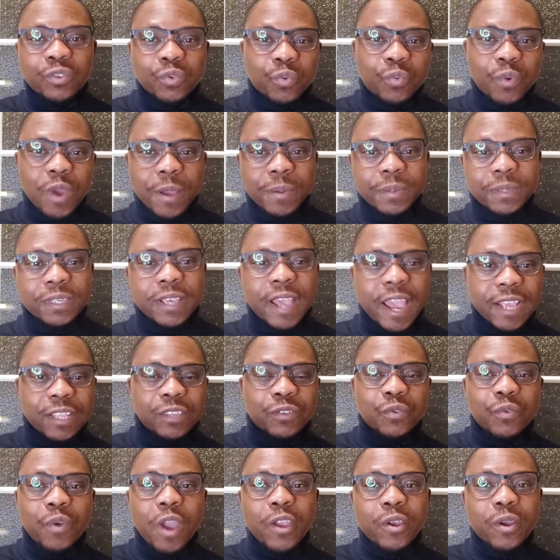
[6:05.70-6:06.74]

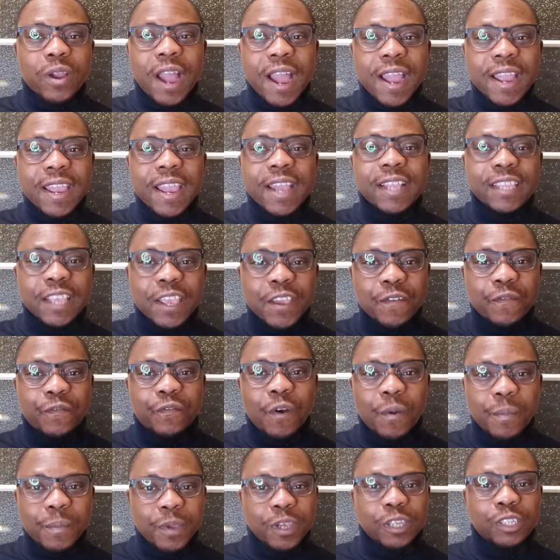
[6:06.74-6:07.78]
website where you can get
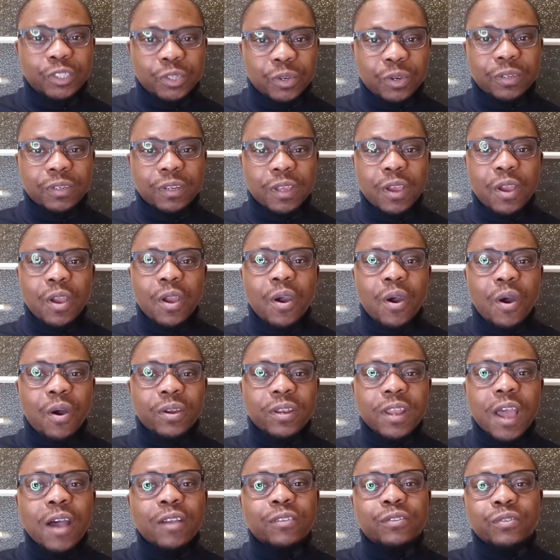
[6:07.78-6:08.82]
information
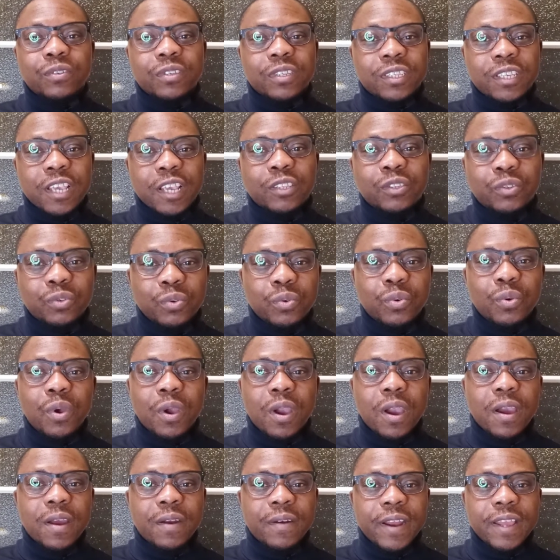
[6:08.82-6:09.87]
on how to settle
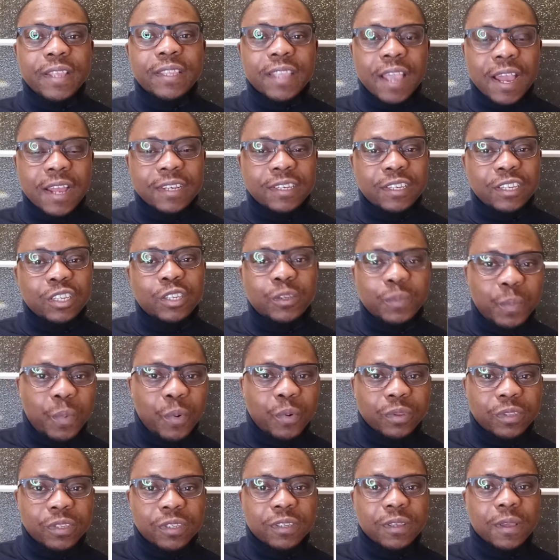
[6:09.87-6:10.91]
rental
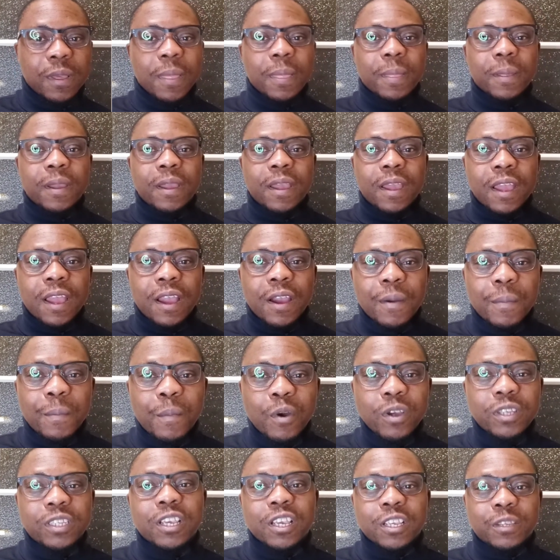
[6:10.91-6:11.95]
disputes,
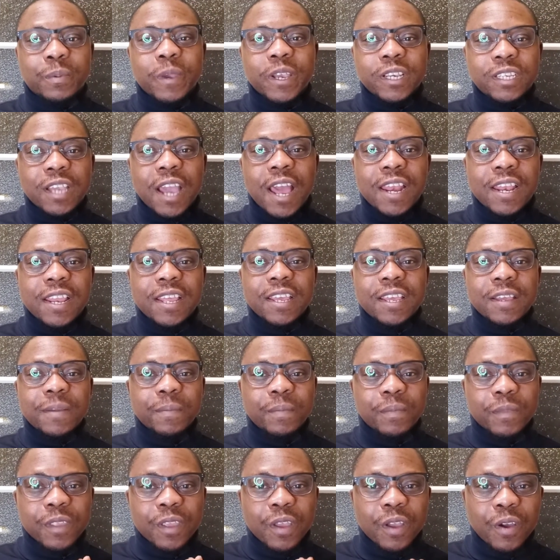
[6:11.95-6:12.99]
most
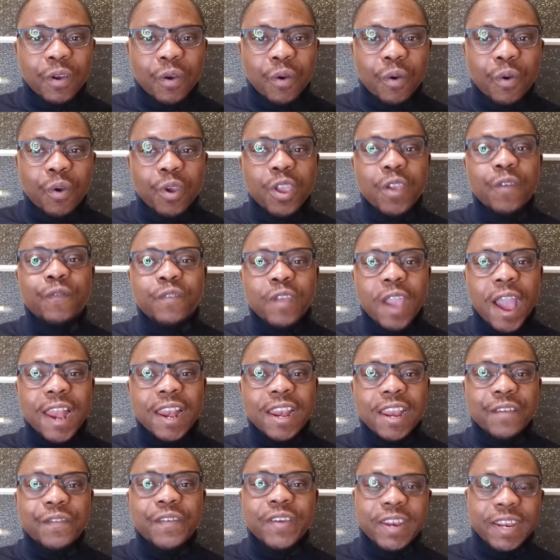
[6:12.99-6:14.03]
especially if you are
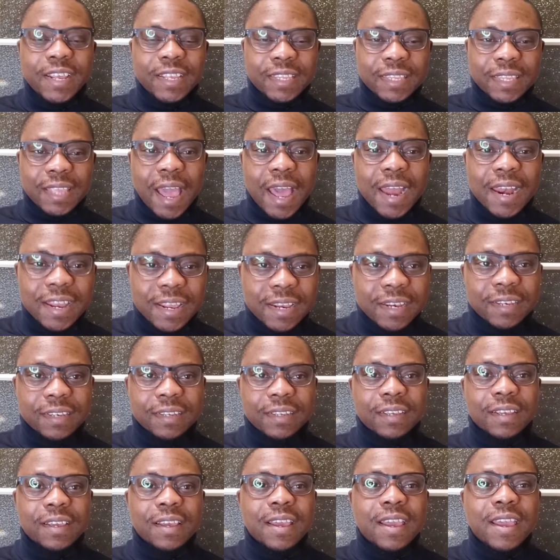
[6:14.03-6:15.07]
living in
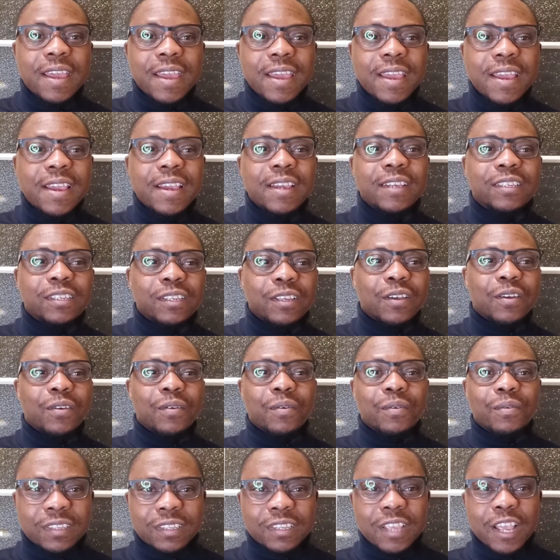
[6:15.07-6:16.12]
Tallinn, is
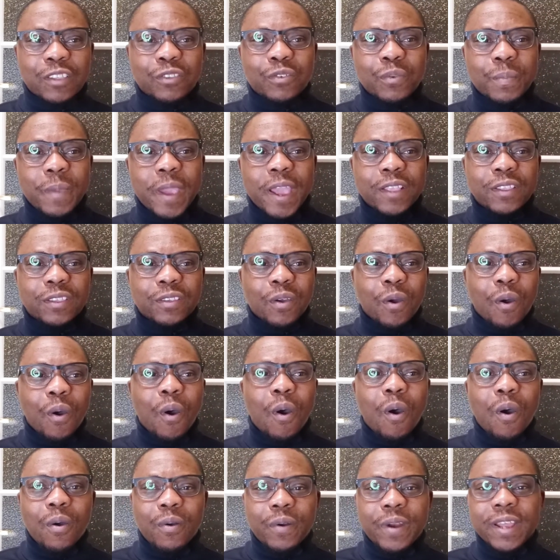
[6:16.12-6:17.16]
settlement
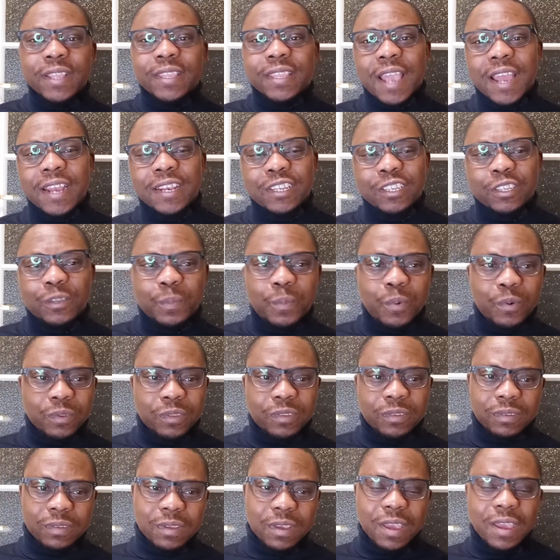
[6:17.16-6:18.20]
or rental
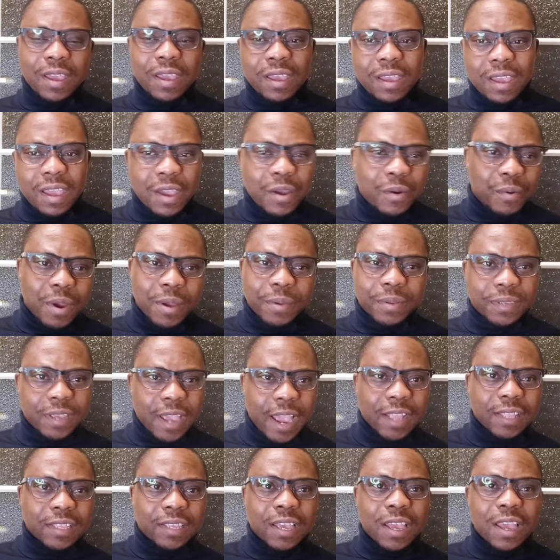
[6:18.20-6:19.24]
disputes
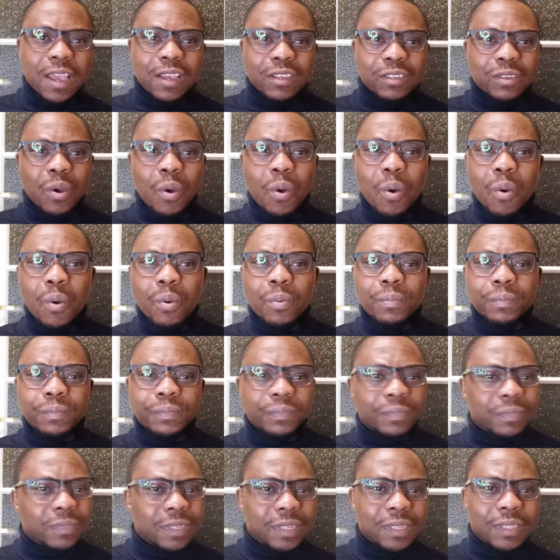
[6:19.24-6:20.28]
website. So
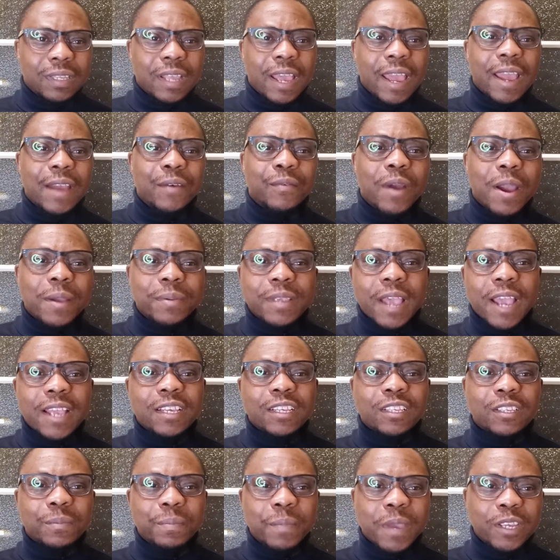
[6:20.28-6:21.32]
the website
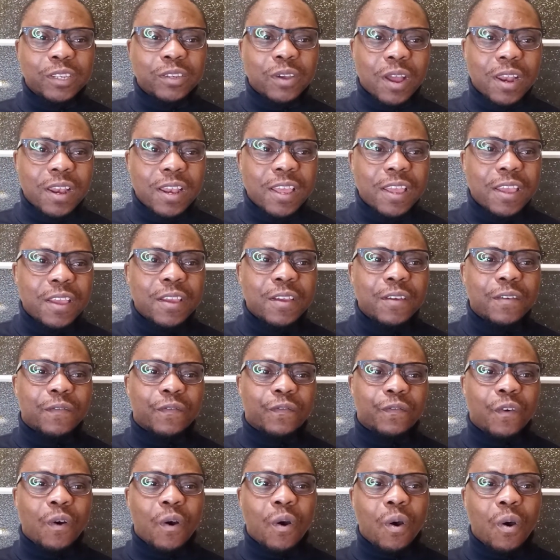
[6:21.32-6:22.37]
is
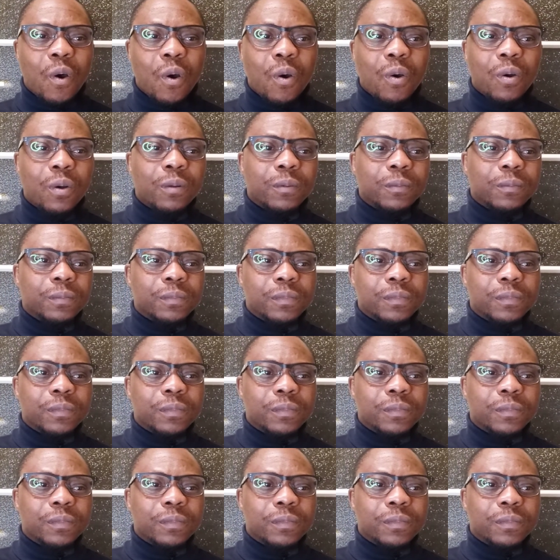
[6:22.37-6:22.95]
majorly for